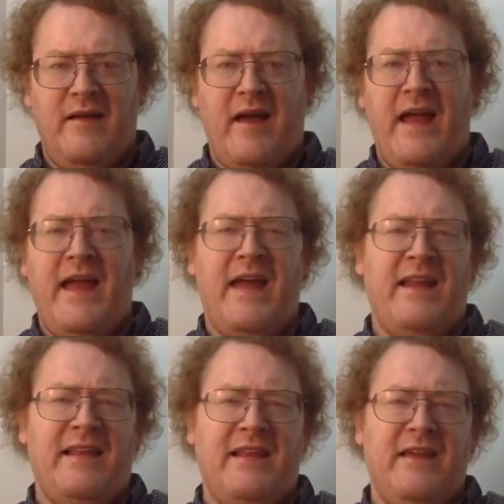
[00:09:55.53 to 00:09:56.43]
I had a
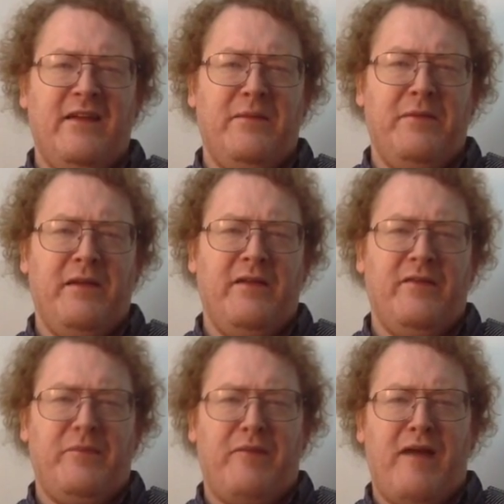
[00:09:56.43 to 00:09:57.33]
little bit of
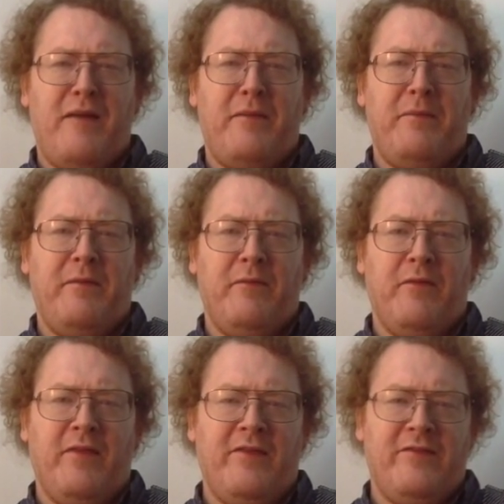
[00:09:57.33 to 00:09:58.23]
a problem
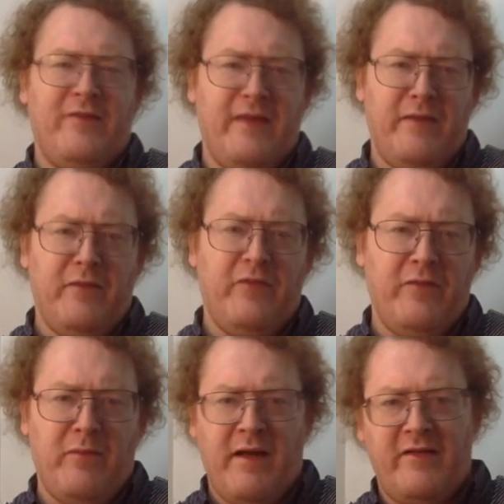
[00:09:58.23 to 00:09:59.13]
with this scene when she
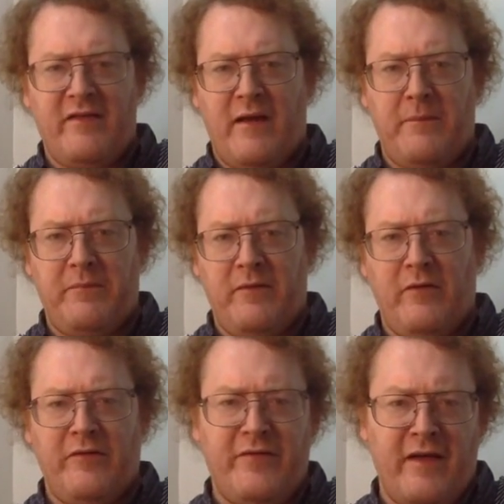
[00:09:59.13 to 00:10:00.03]
wakes up.
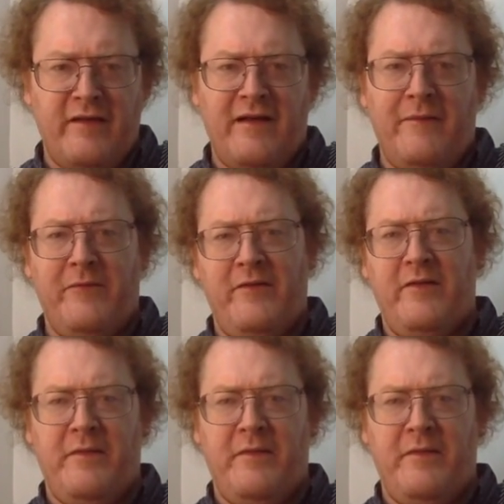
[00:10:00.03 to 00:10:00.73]
Her son comes into the